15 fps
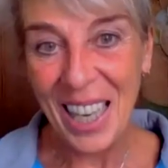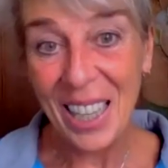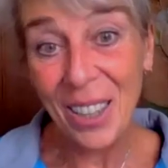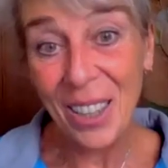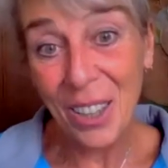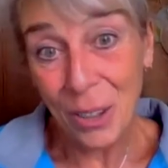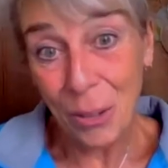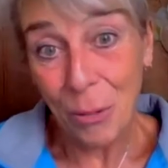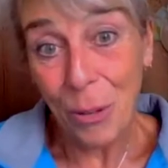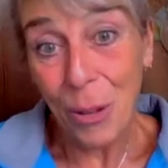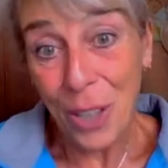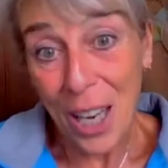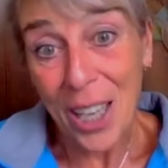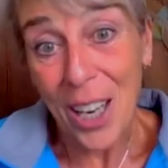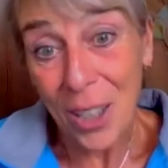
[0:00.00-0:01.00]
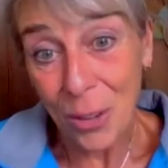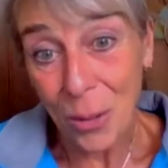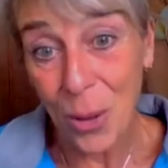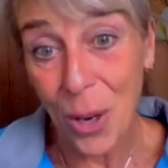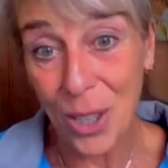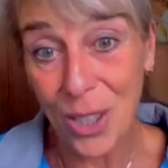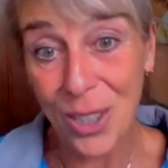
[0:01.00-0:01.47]
And a lot of fungi are
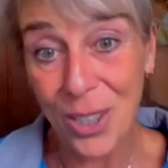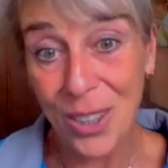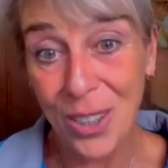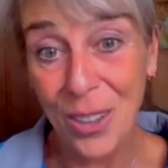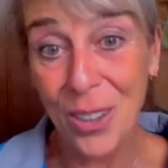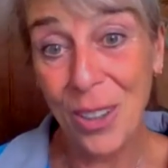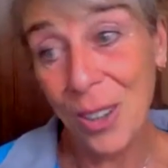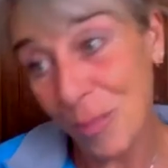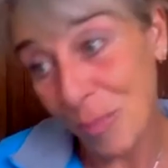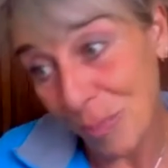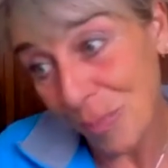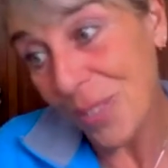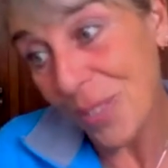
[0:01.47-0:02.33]
drugs, or